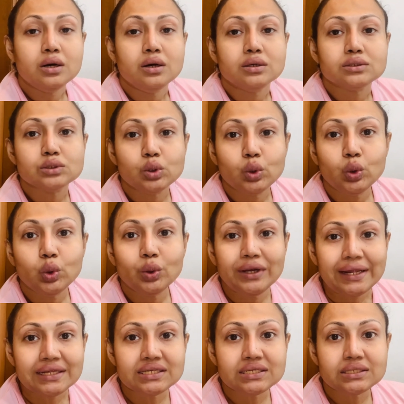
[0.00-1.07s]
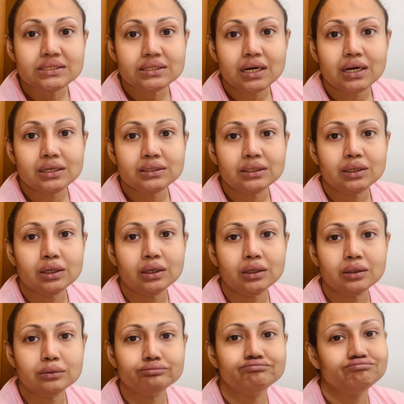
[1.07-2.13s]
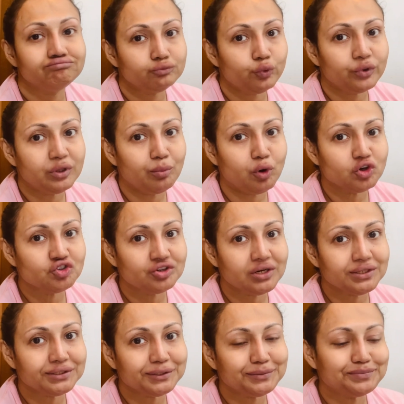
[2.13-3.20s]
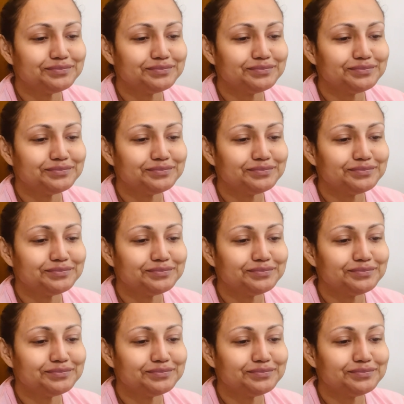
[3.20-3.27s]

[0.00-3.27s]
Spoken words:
So let's start with the moisturizer.